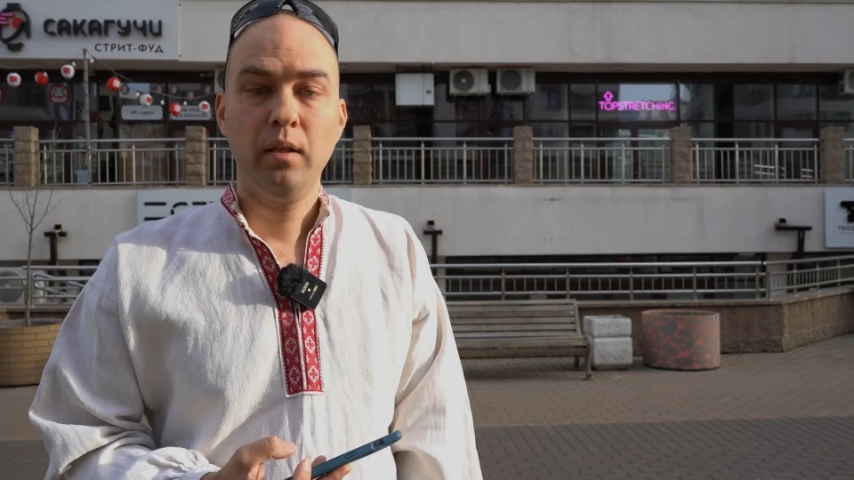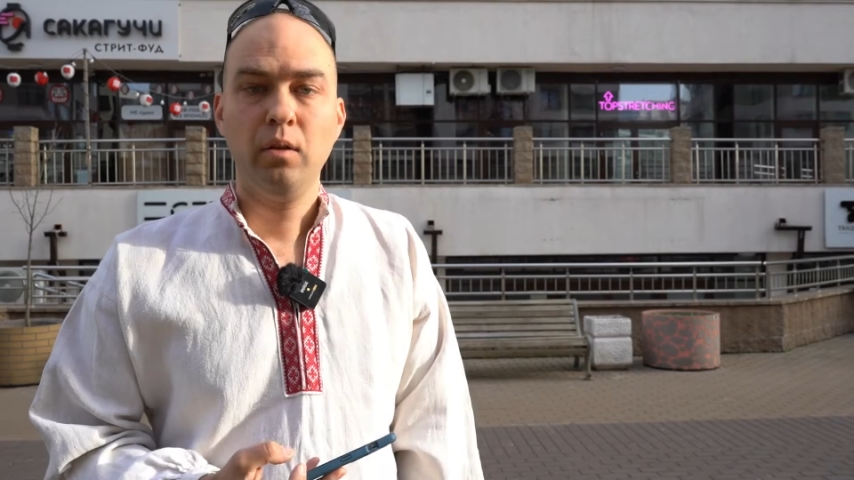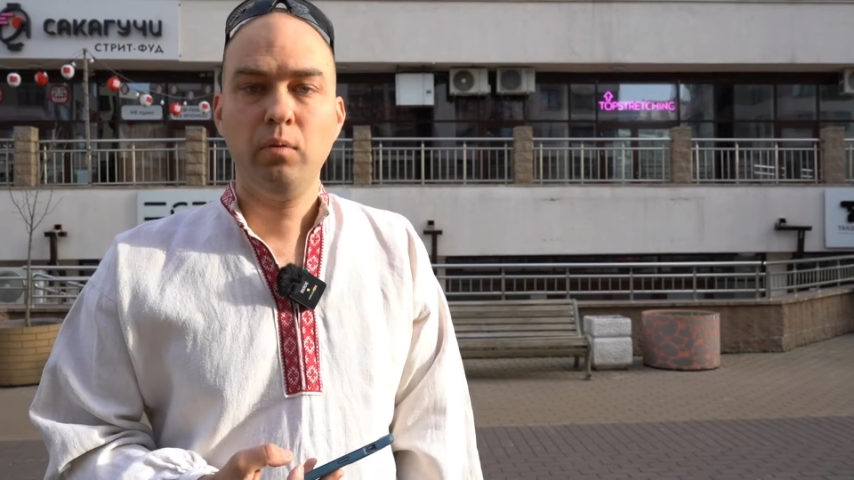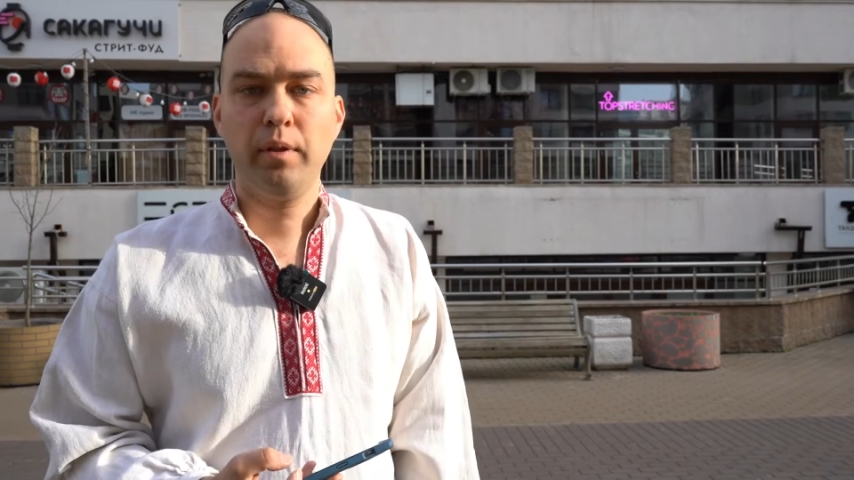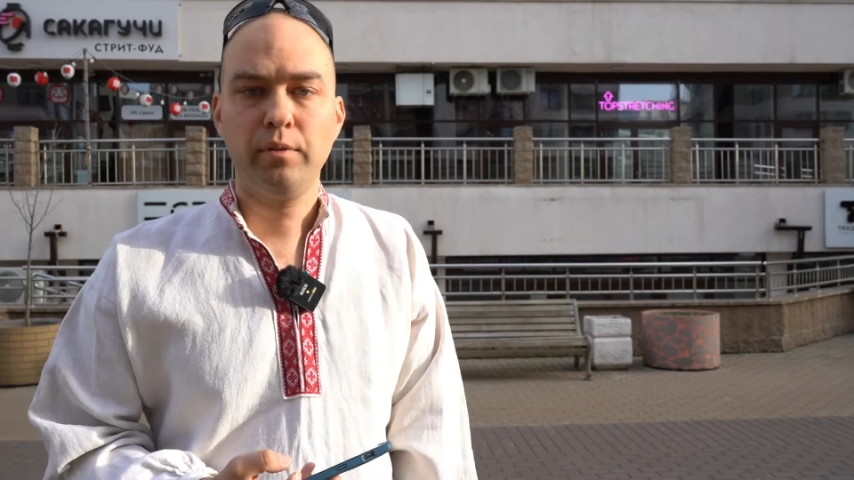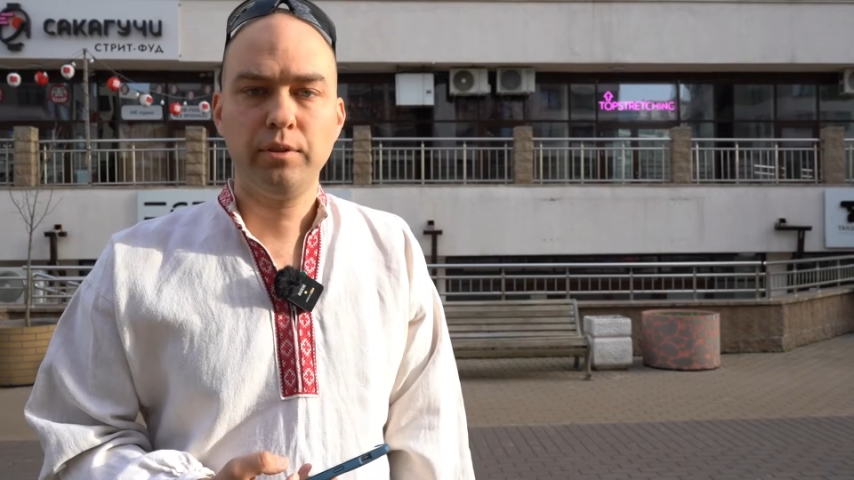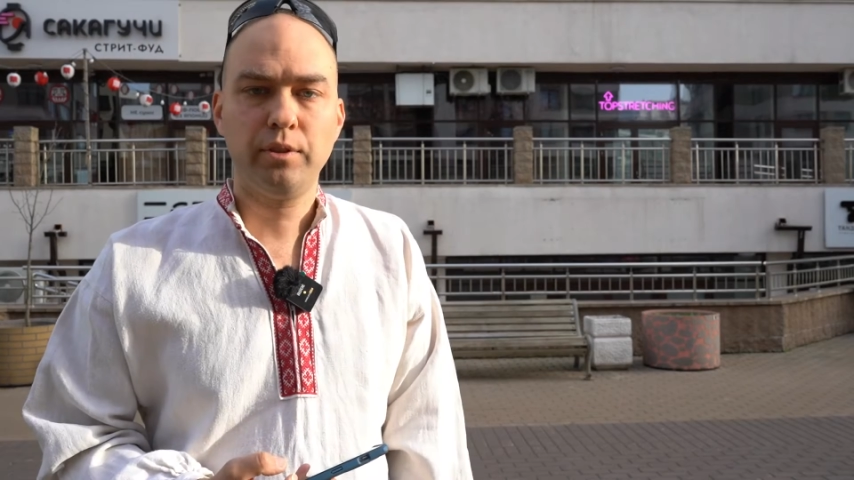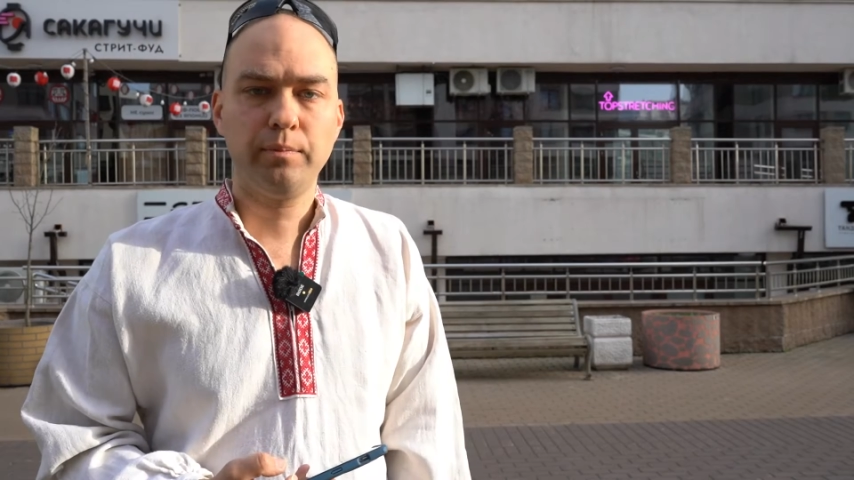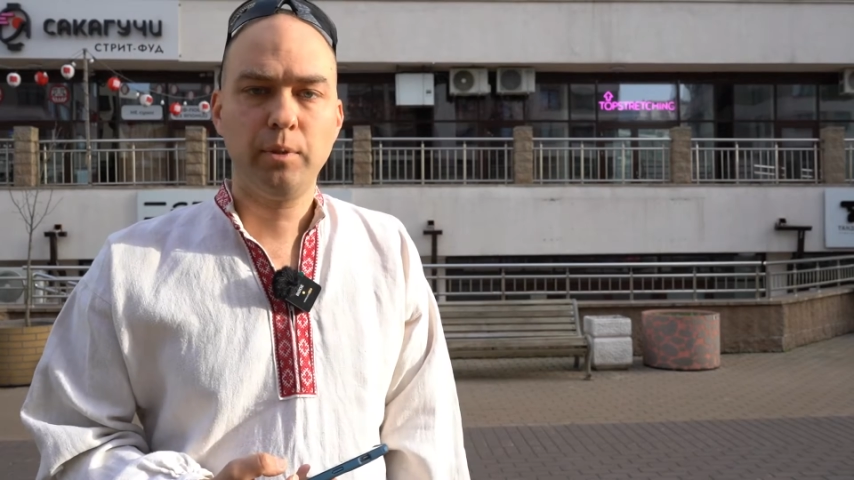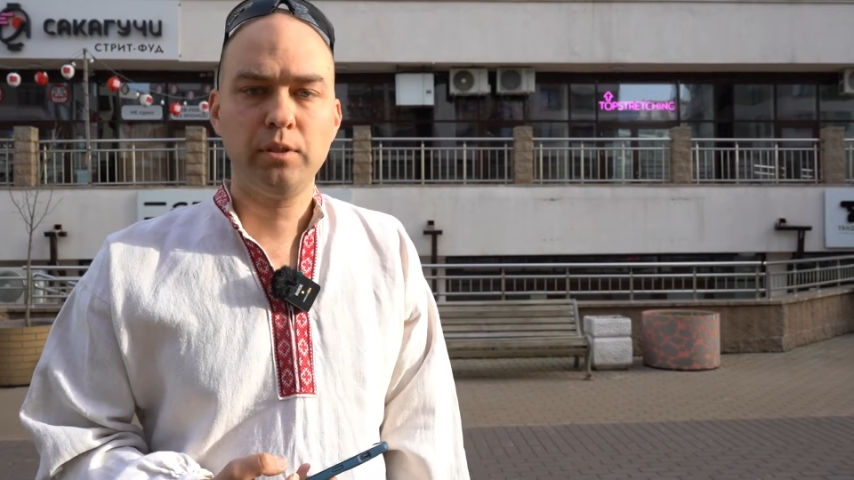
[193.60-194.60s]
Whether it's
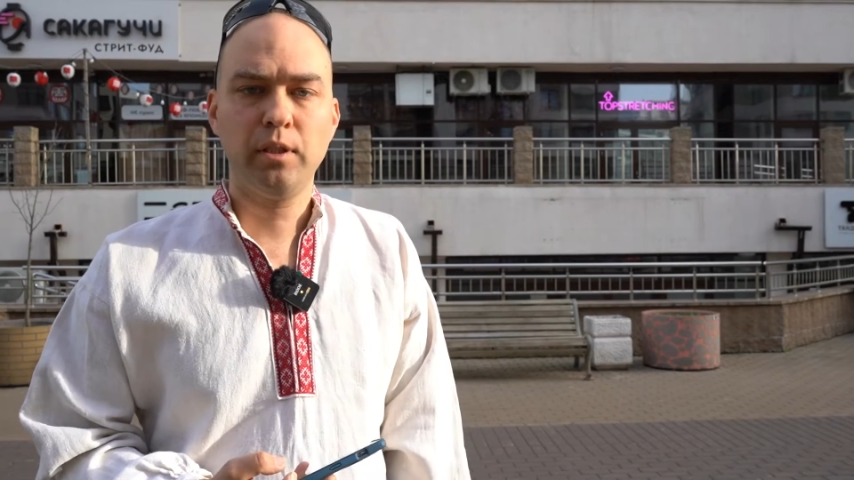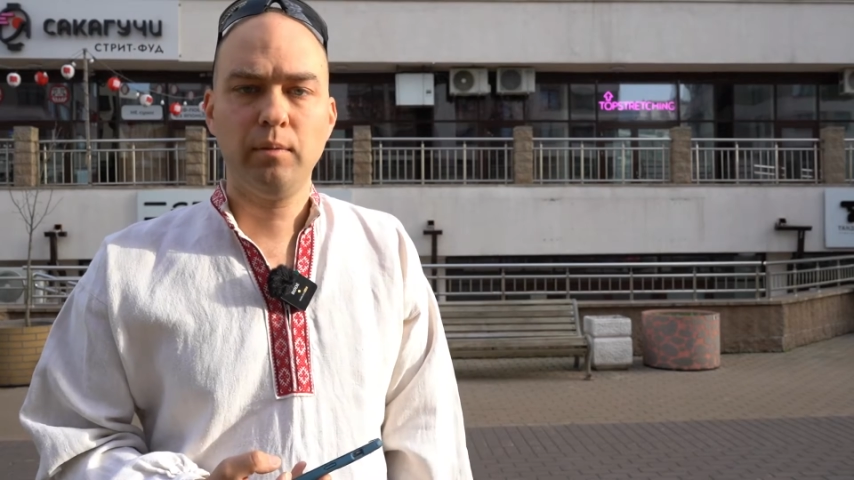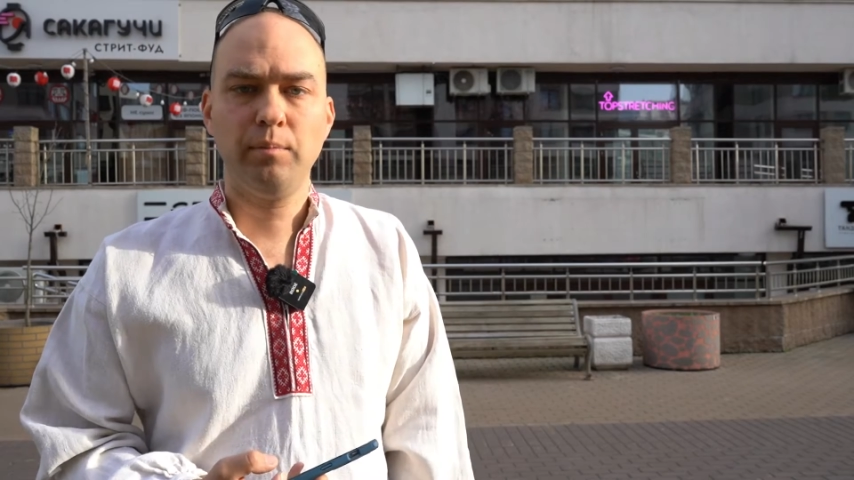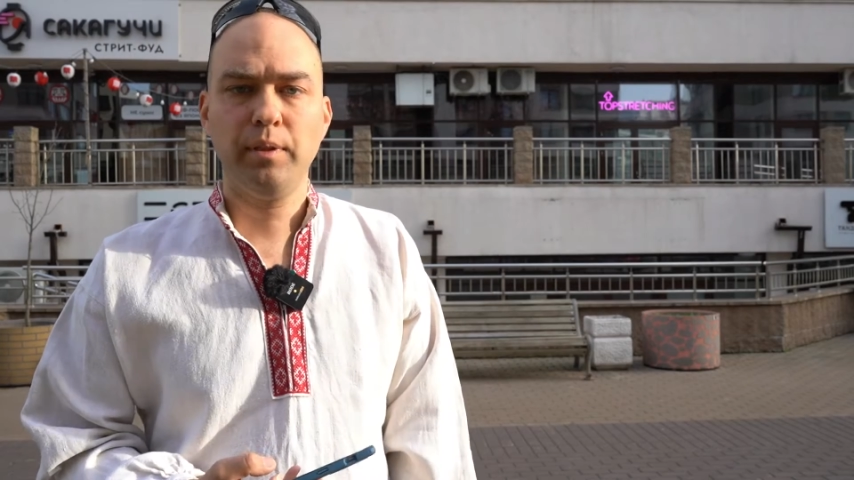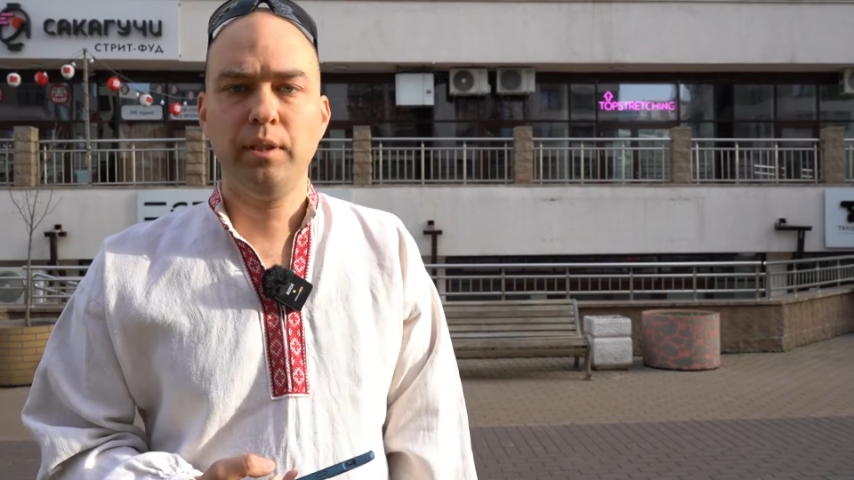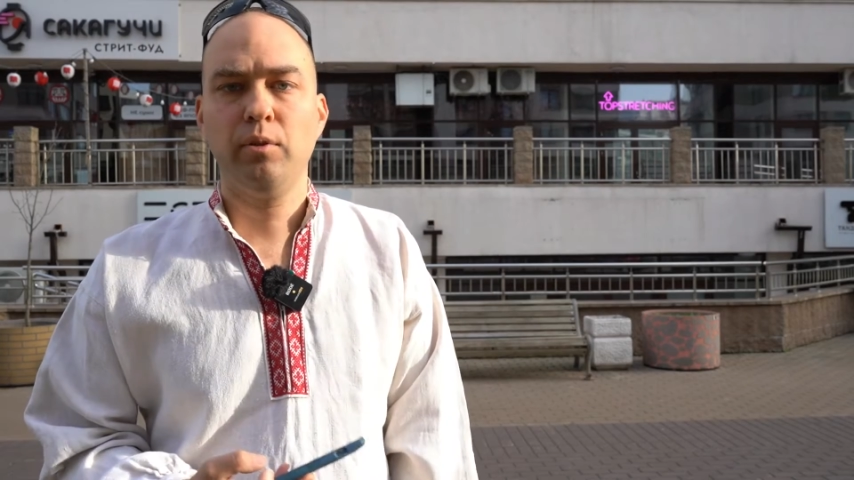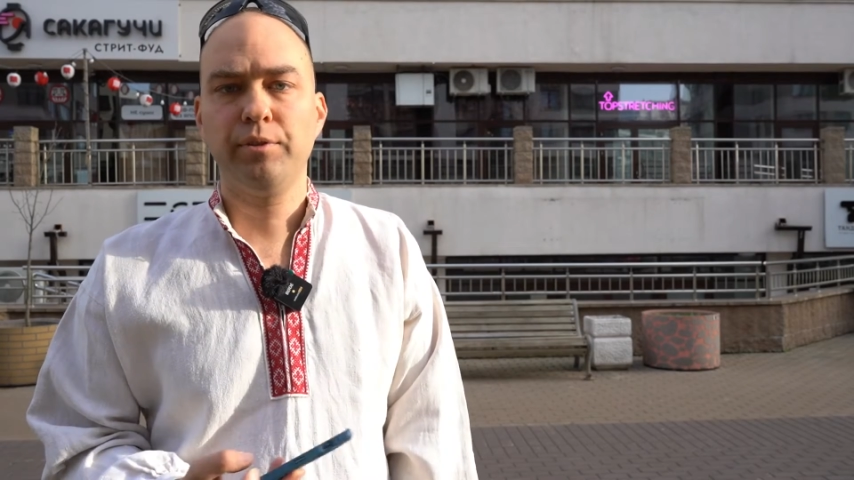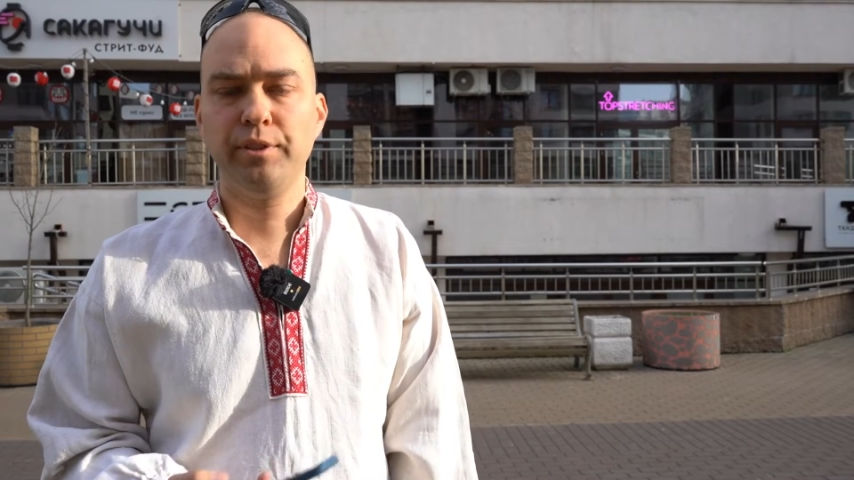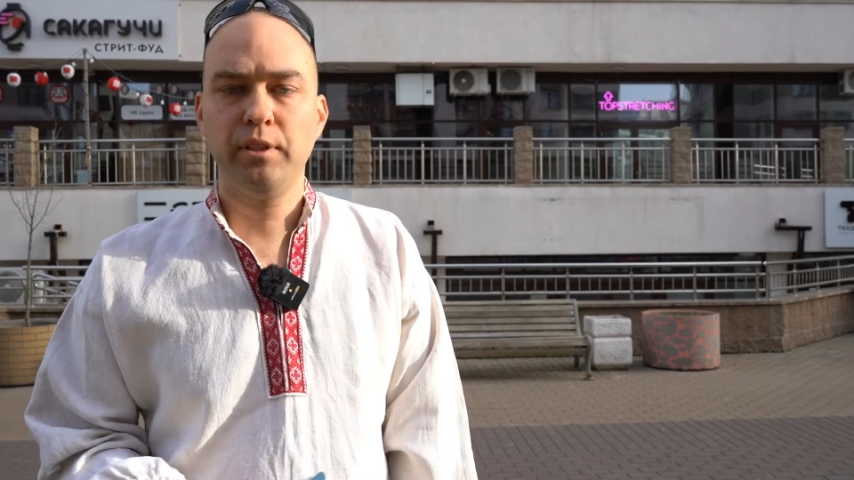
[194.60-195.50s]
a small company or an